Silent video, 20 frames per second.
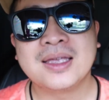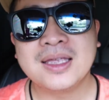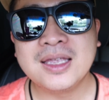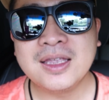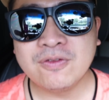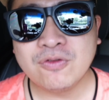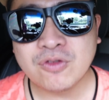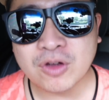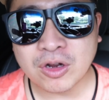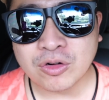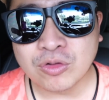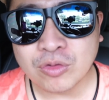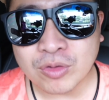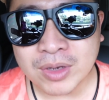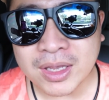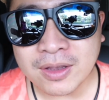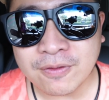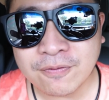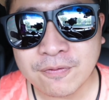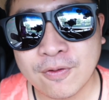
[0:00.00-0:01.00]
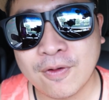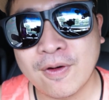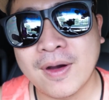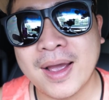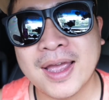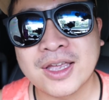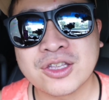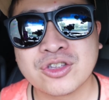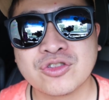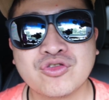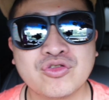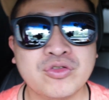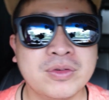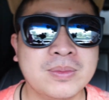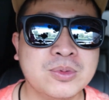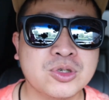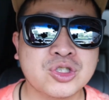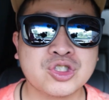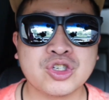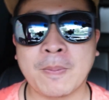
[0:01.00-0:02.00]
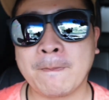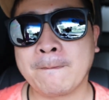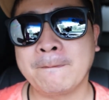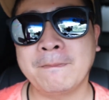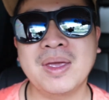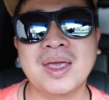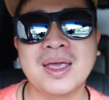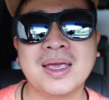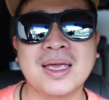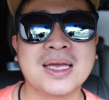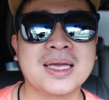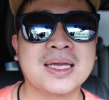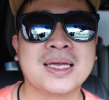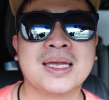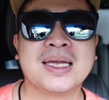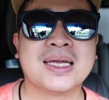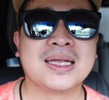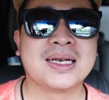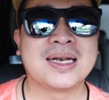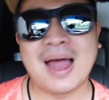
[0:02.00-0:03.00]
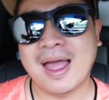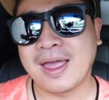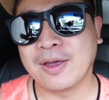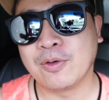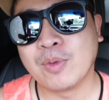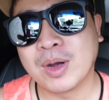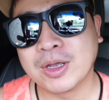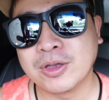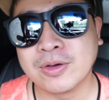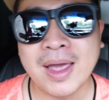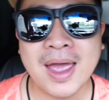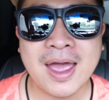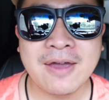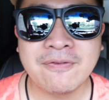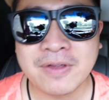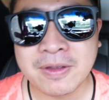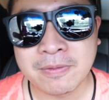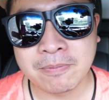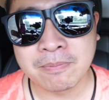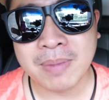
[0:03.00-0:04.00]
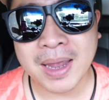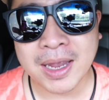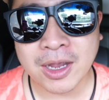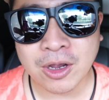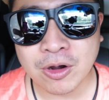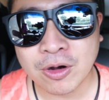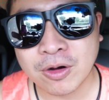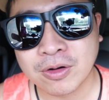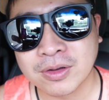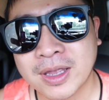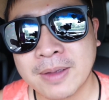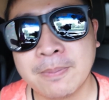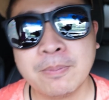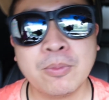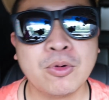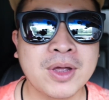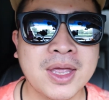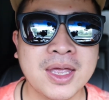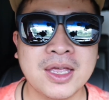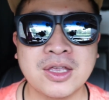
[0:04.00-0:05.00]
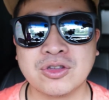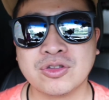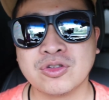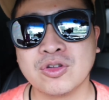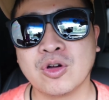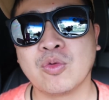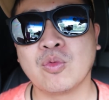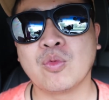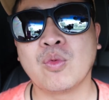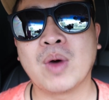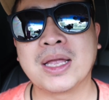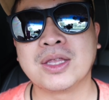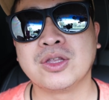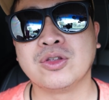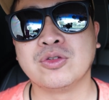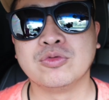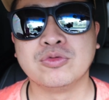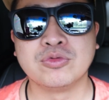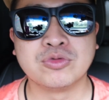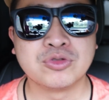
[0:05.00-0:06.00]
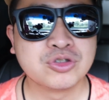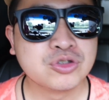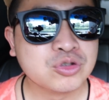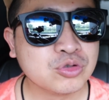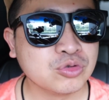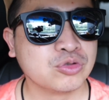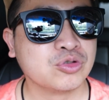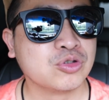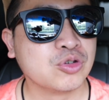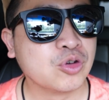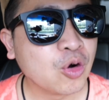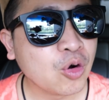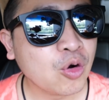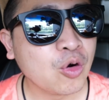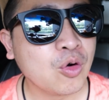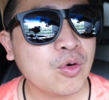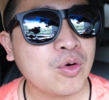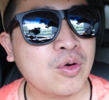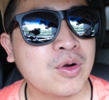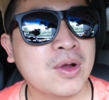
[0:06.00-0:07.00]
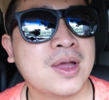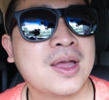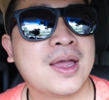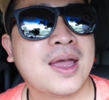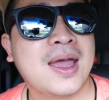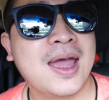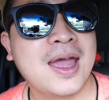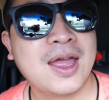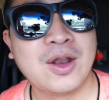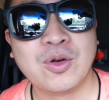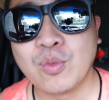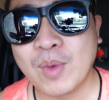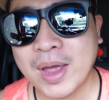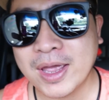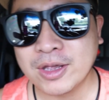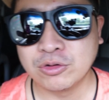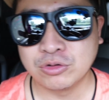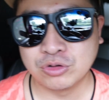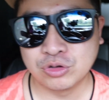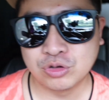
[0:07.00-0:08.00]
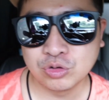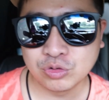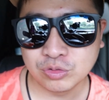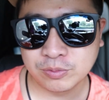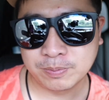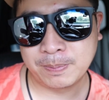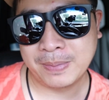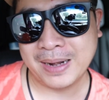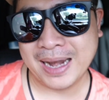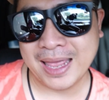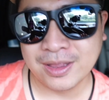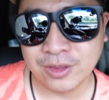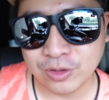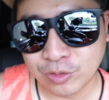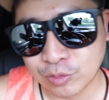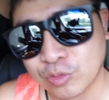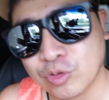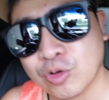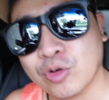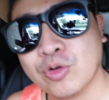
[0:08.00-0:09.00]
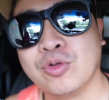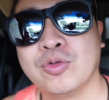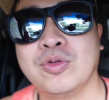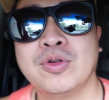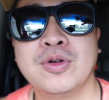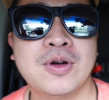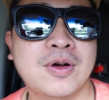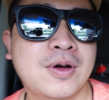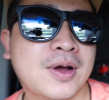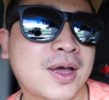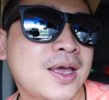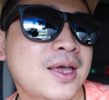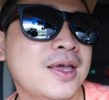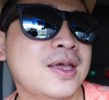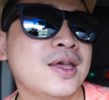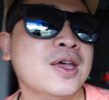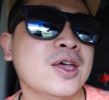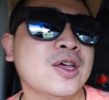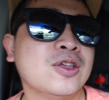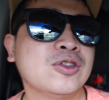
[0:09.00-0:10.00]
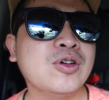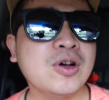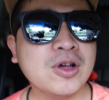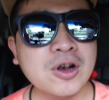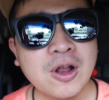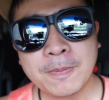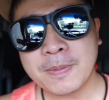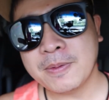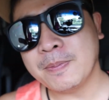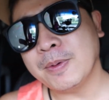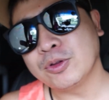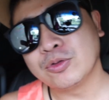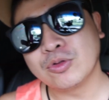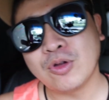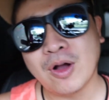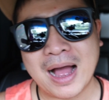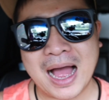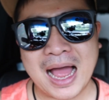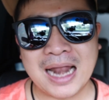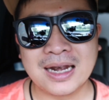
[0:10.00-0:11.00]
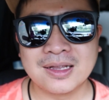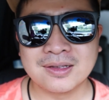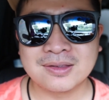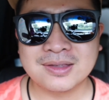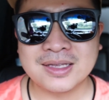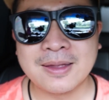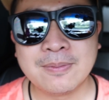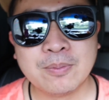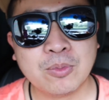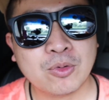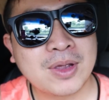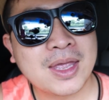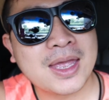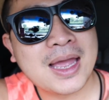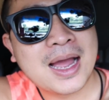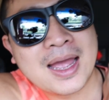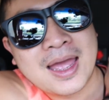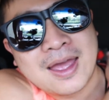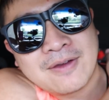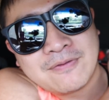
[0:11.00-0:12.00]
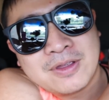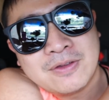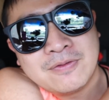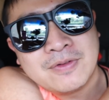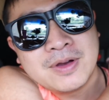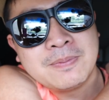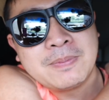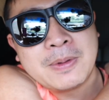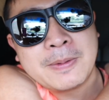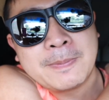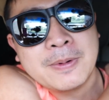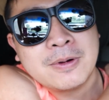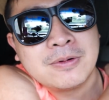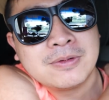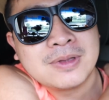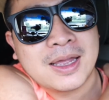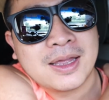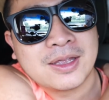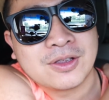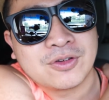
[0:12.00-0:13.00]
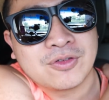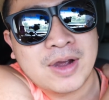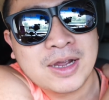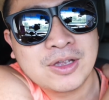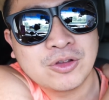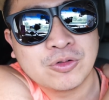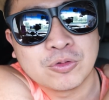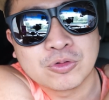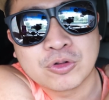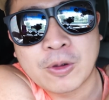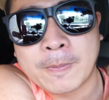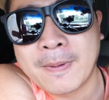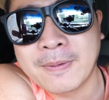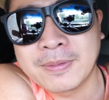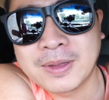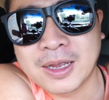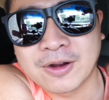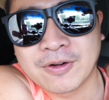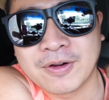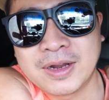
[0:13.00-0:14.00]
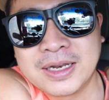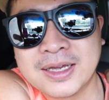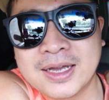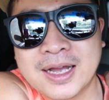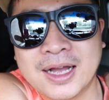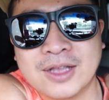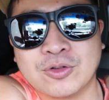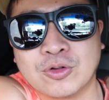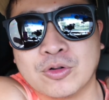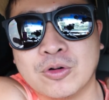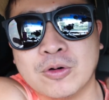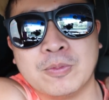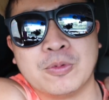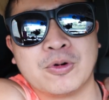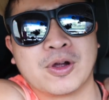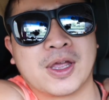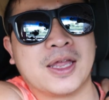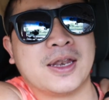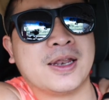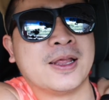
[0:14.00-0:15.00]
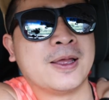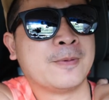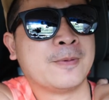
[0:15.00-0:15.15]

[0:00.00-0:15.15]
If you are looking for extreme shopping like what you have in Bangkok, then Phuket is not what you should go and where you should plan to go. Okay, so a lot of people do not understand Phuket. I have even people that try to top up their credit card to go Phuket.